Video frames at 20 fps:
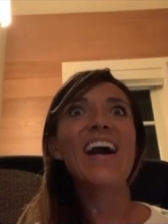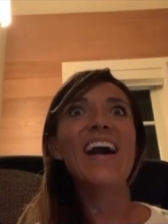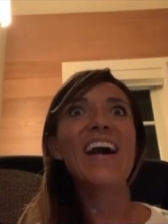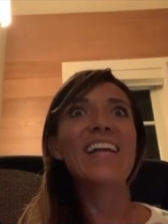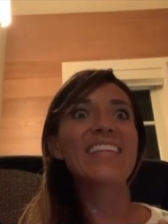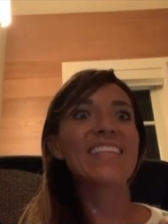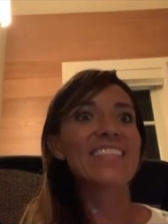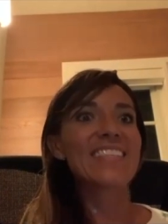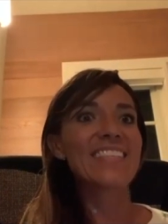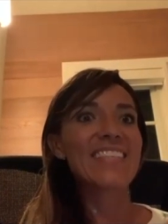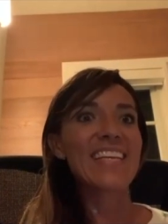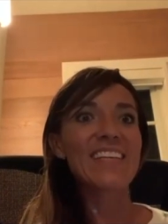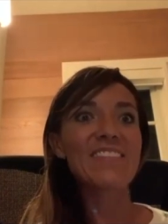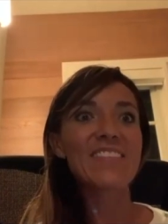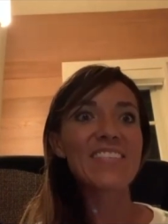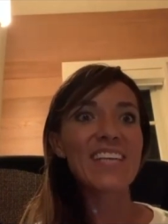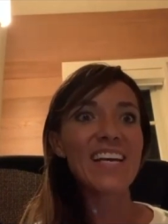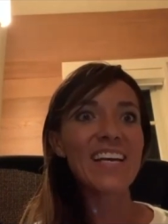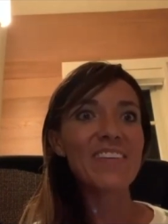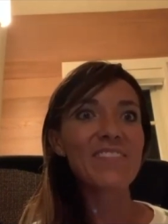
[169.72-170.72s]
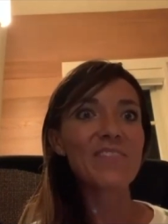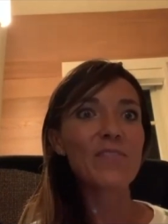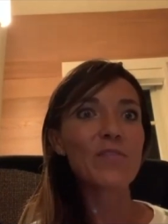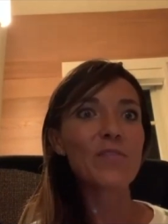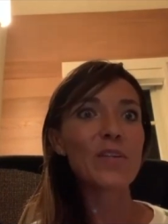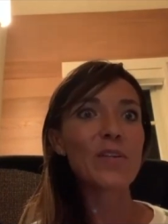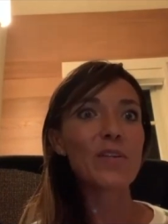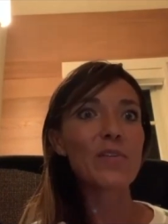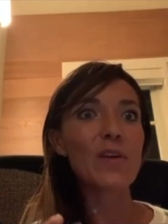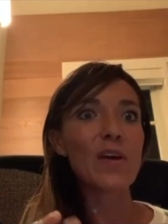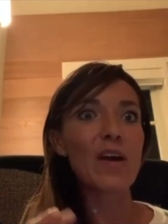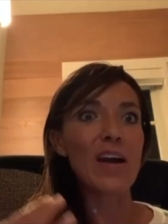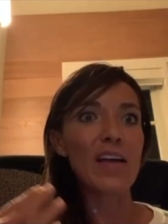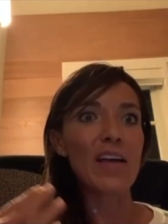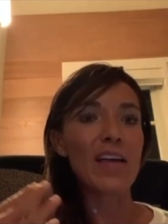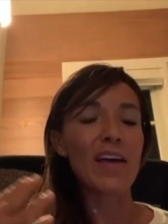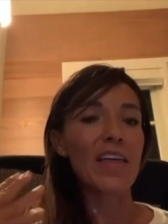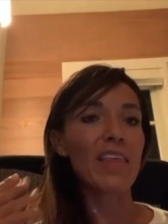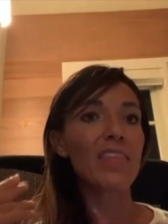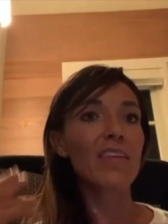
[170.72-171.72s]
at the same time when
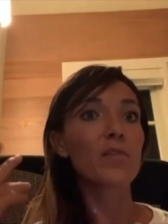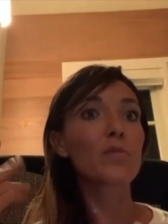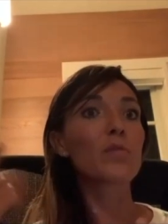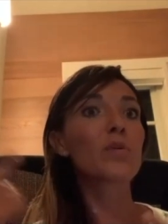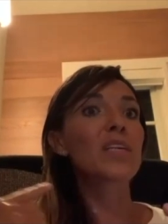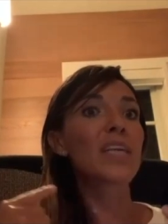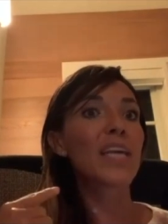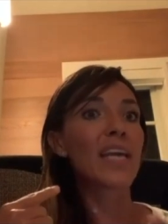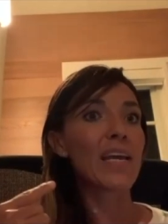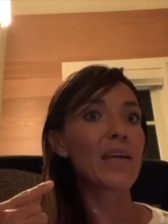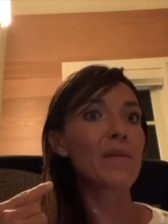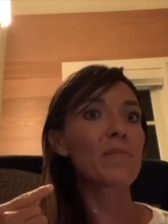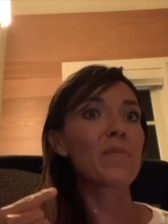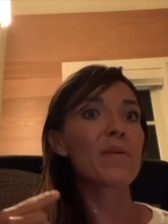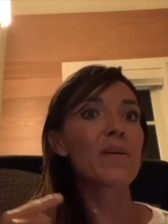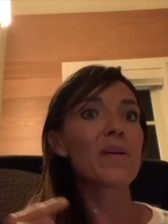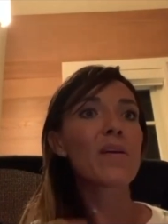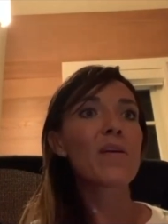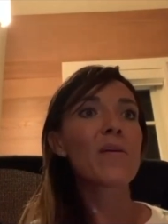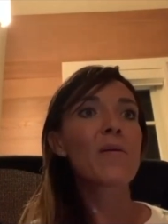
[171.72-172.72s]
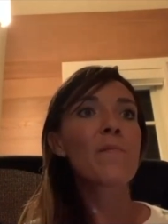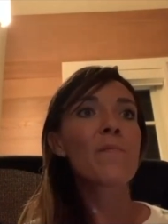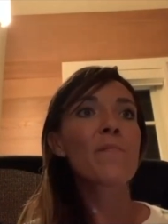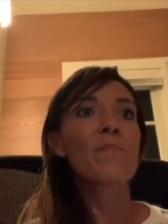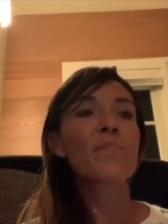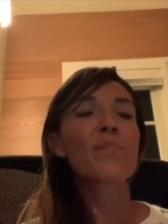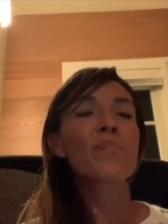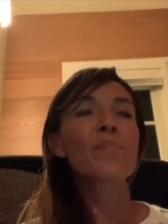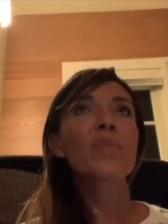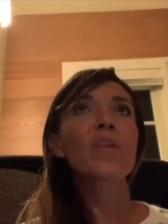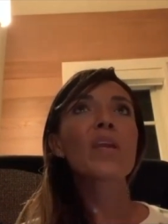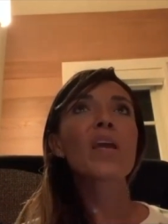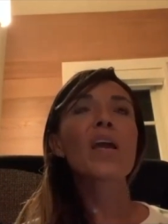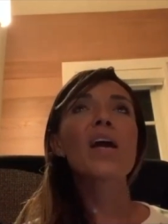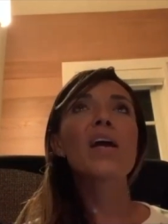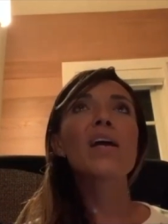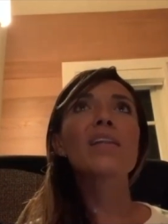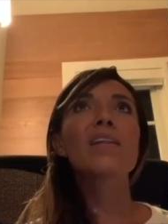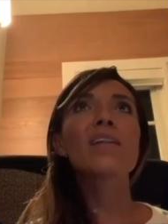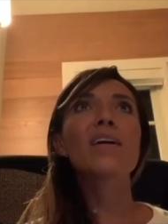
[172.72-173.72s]
uh, thought Athabul came.
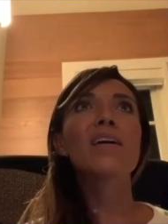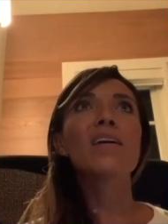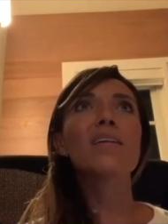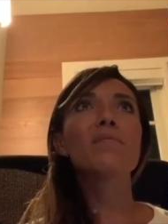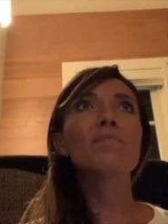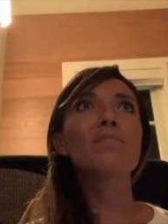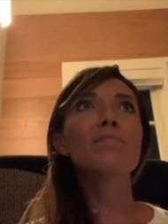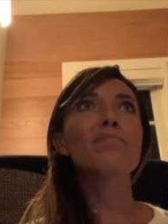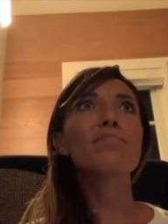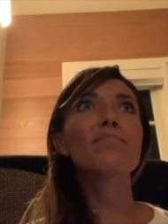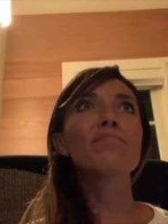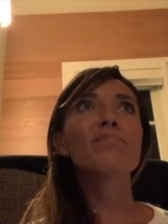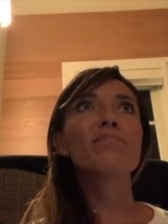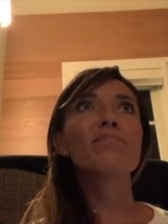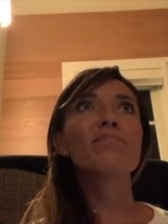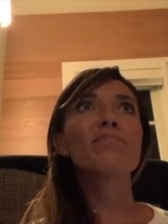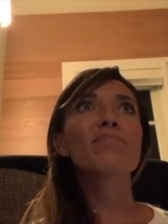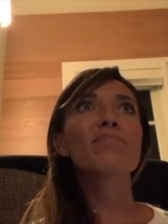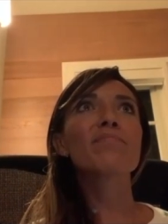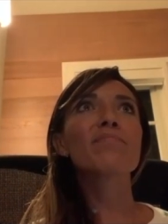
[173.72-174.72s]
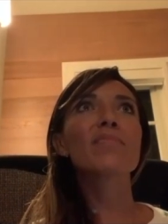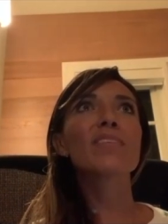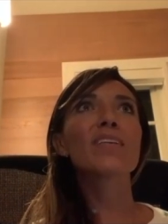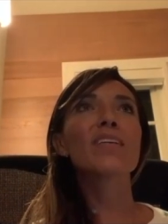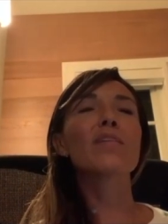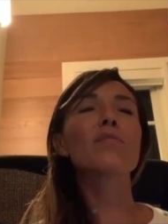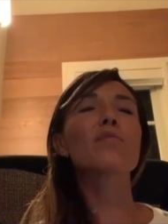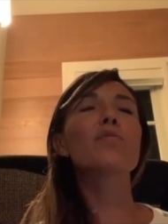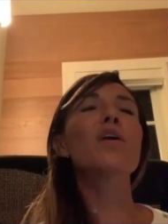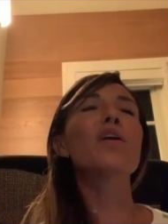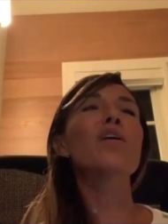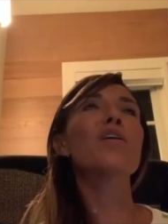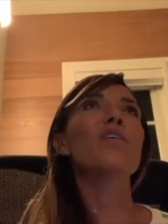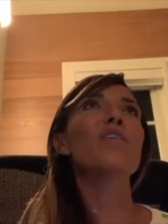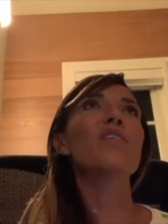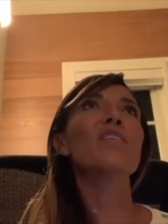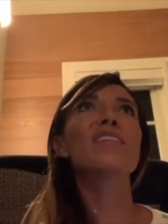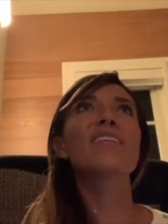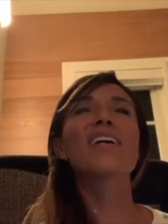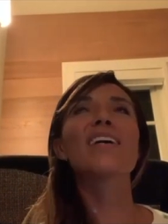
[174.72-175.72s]
And um, and whoa,
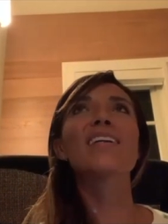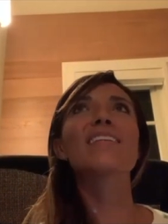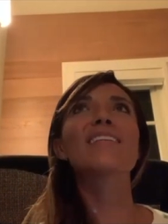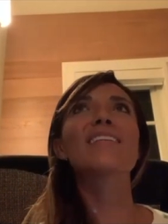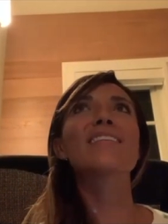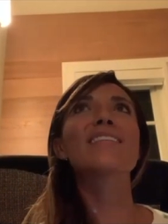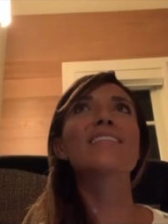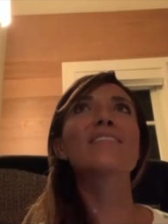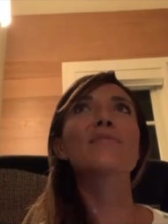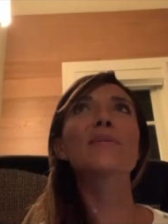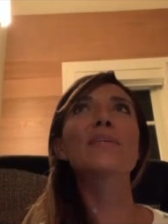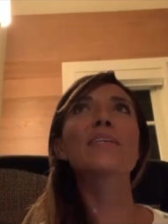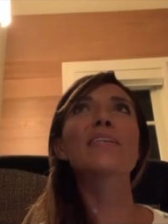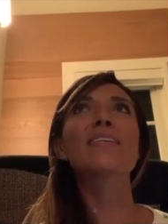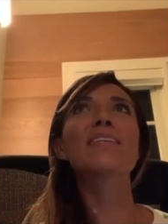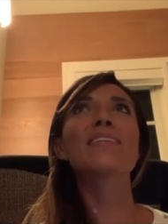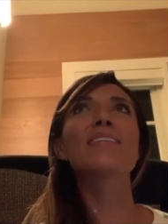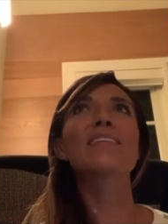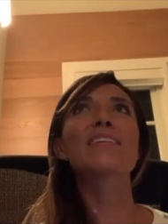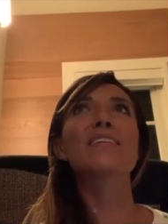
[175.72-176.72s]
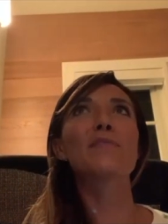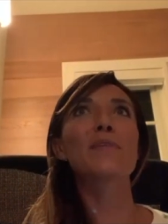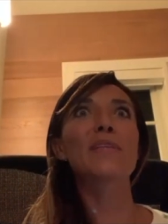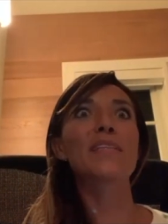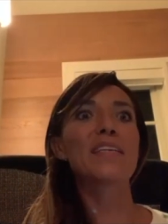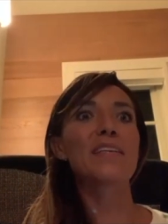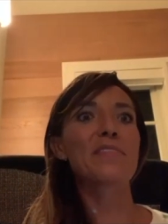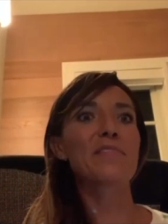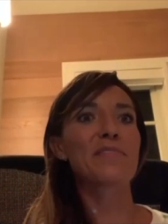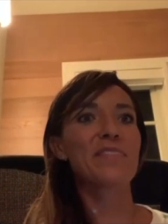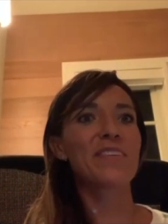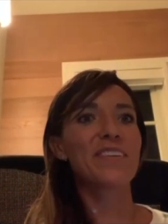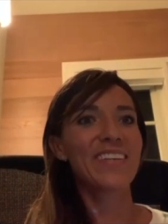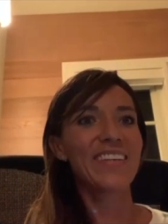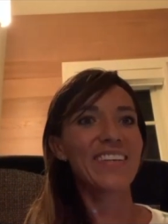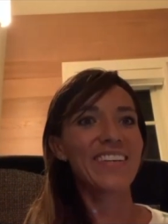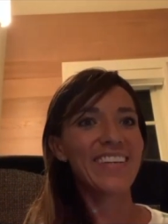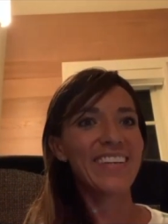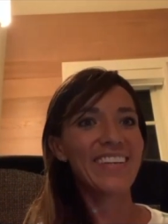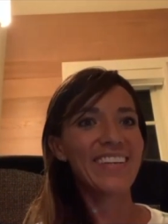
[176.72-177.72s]
that's been a relief
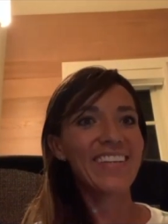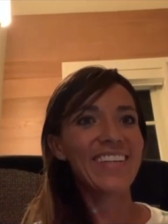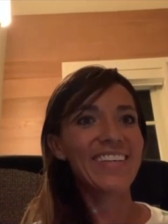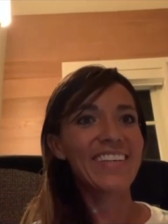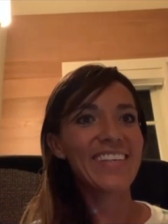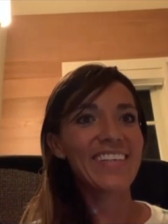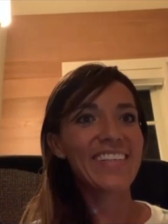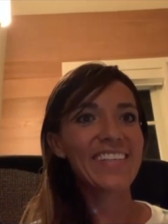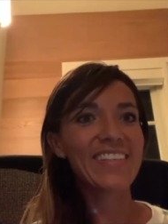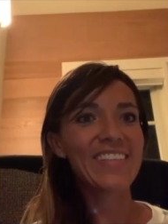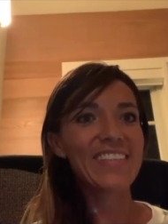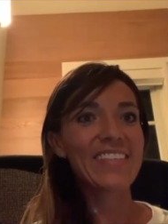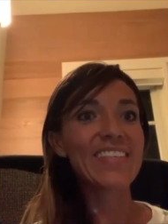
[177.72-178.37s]
because